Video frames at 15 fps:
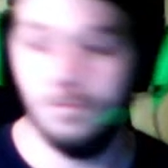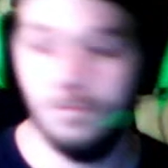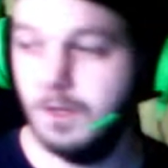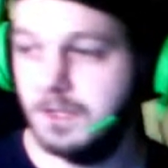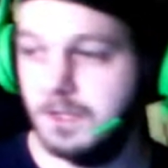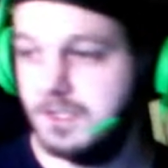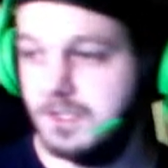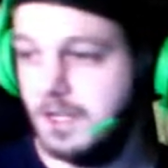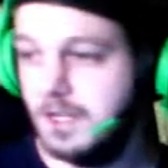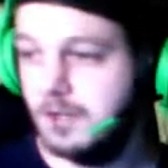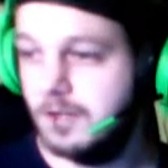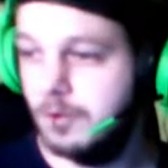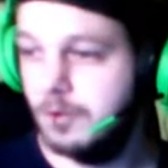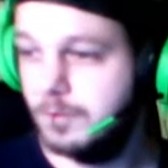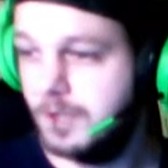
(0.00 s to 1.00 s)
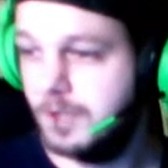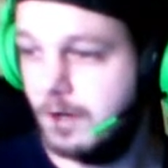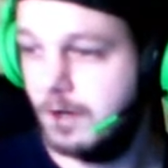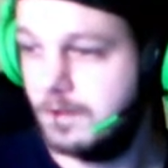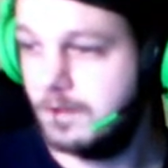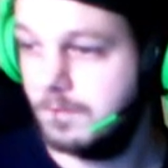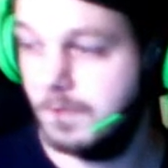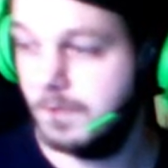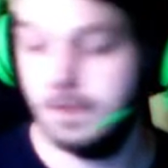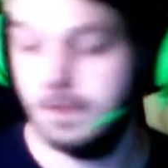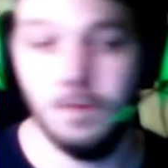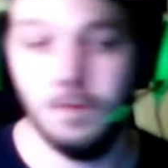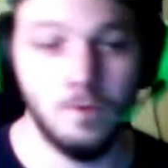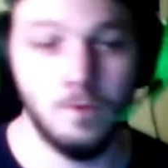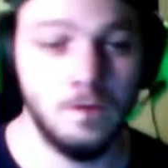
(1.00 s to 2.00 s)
well, they say cube shard, but they will